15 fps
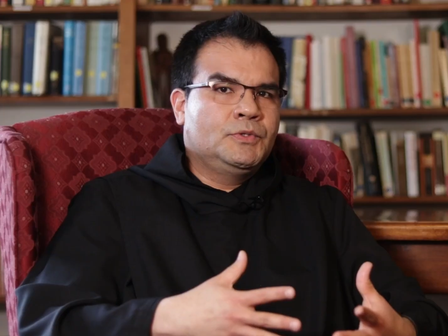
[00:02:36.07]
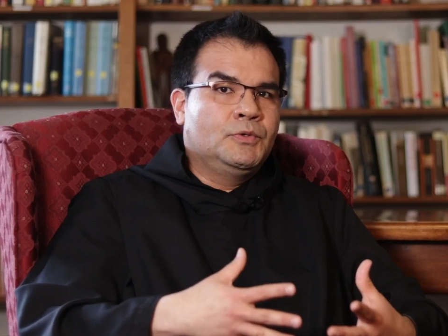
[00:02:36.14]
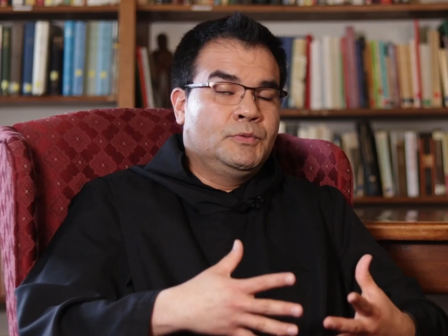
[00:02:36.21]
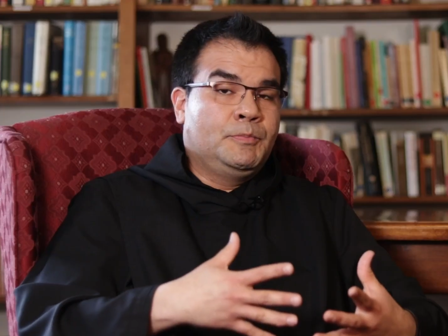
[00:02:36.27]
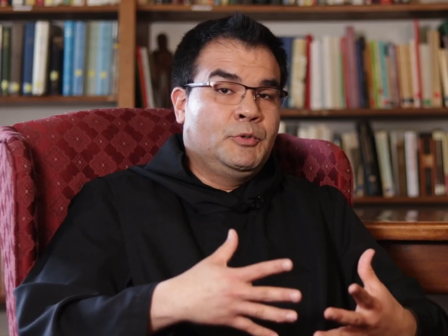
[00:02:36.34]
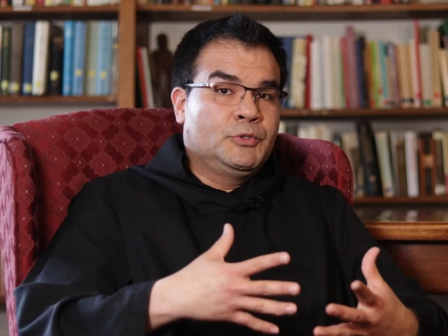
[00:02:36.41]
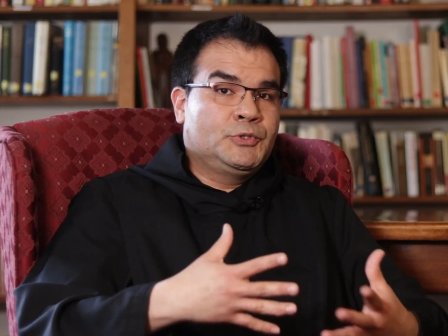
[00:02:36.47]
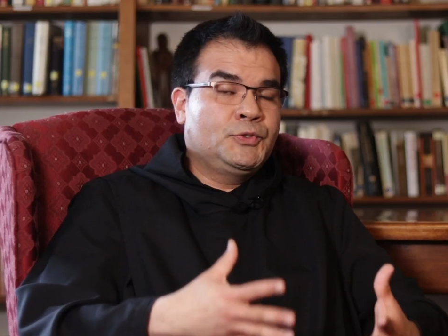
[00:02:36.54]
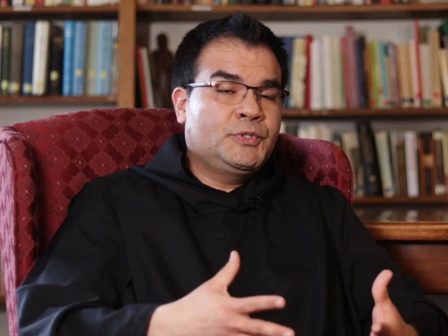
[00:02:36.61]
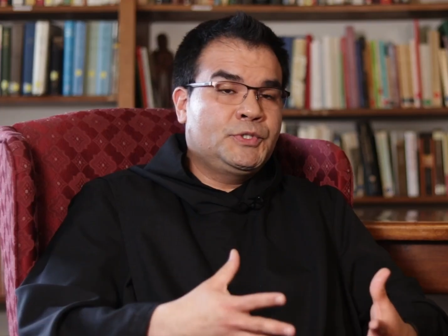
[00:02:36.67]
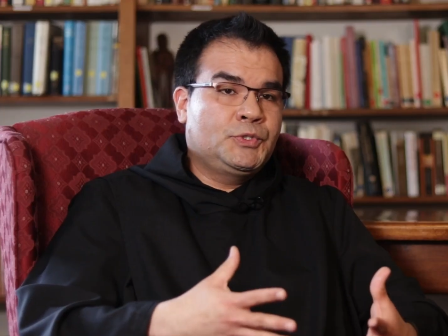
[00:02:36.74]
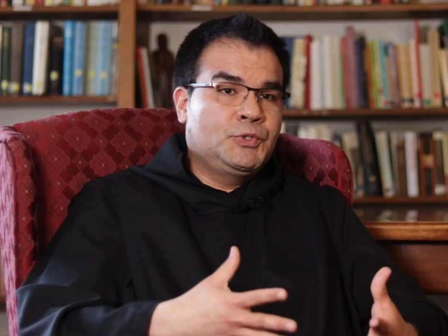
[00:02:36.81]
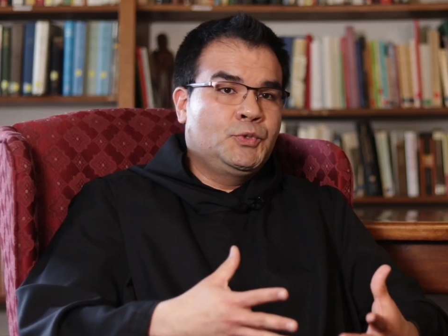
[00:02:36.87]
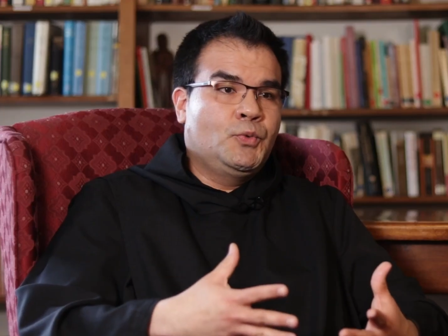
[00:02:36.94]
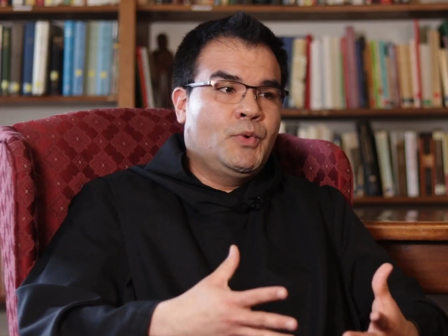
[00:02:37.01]

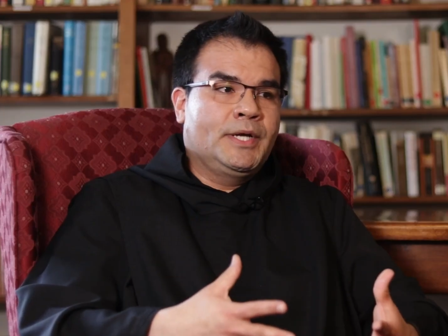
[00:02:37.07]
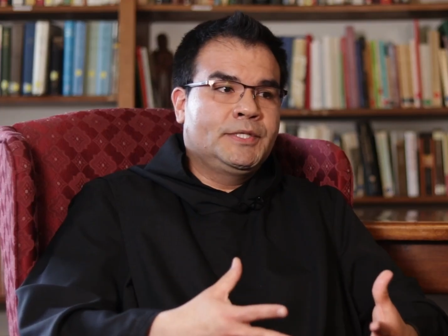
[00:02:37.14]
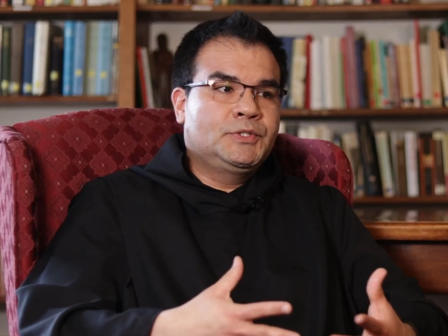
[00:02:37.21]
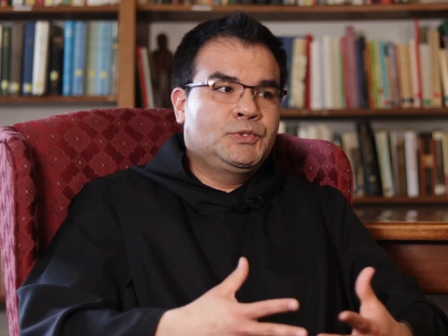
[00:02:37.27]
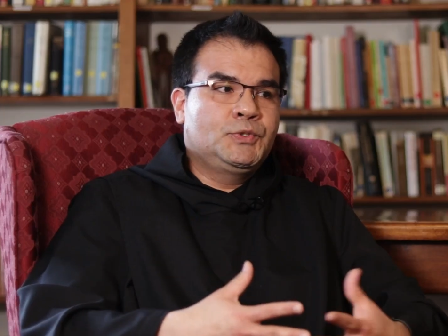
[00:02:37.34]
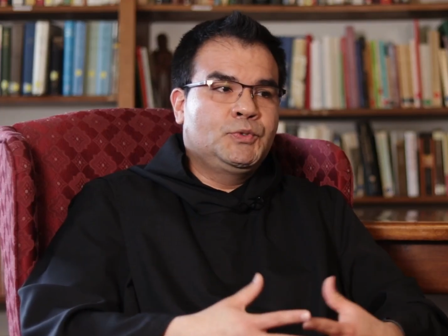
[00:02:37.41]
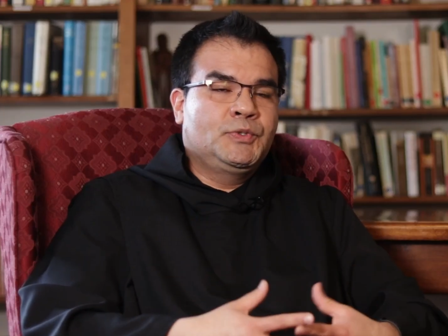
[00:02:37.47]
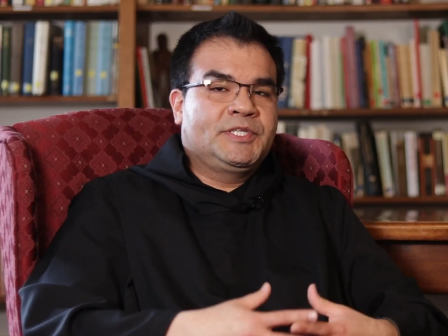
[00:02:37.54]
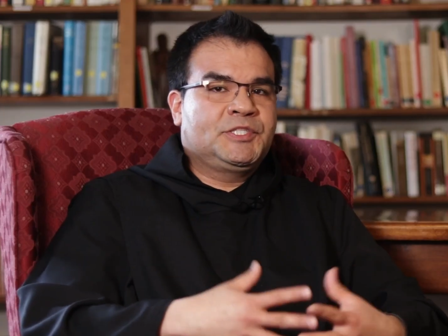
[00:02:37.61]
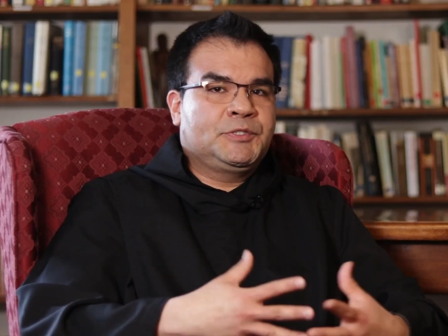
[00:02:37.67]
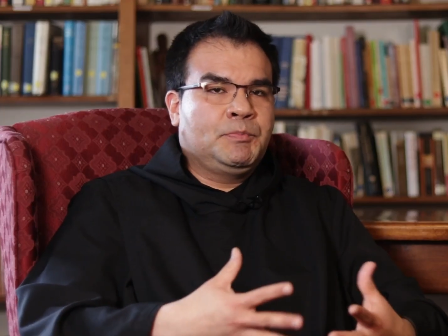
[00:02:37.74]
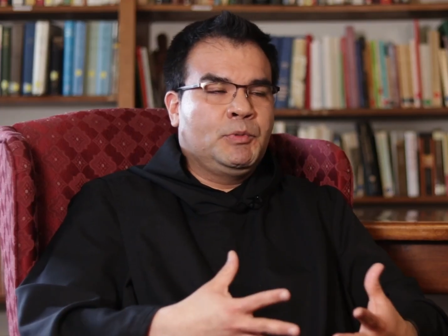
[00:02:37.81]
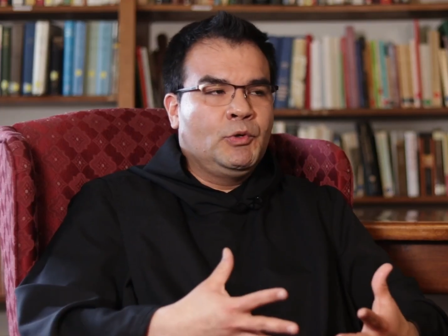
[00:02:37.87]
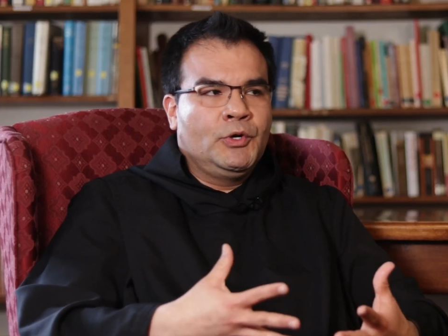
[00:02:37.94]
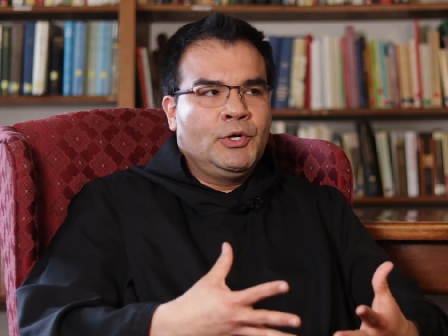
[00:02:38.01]
opportunity you want to
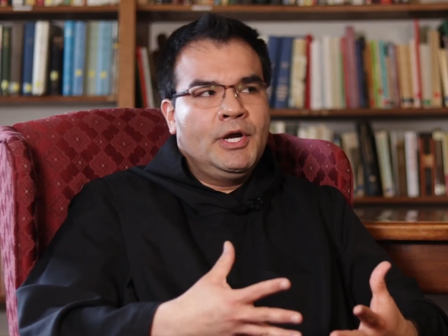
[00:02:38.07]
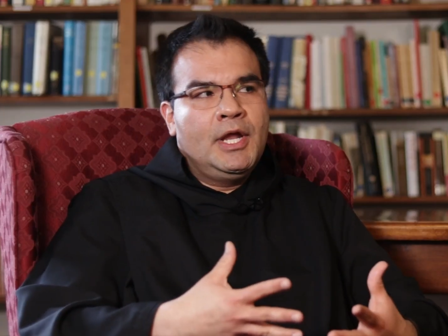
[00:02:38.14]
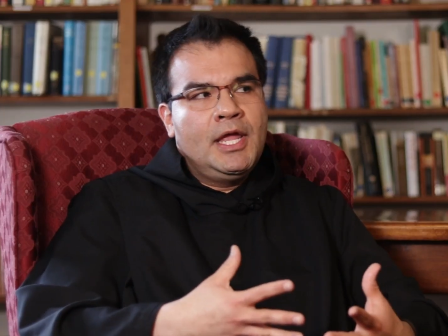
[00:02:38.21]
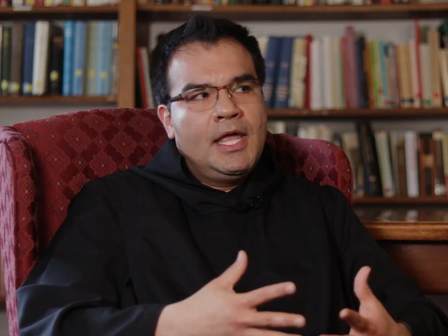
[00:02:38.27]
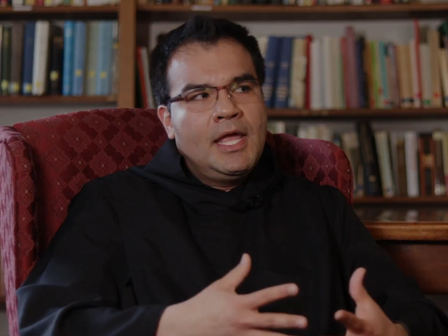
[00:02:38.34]
explore.